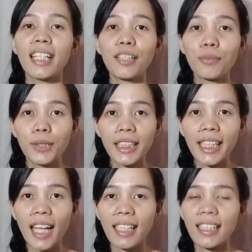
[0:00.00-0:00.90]
can
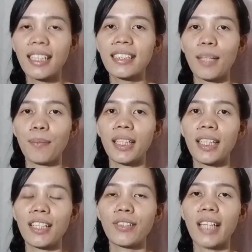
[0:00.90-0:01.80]
worry add
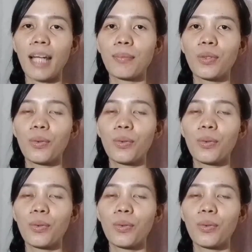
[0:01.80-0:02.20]
something in your life?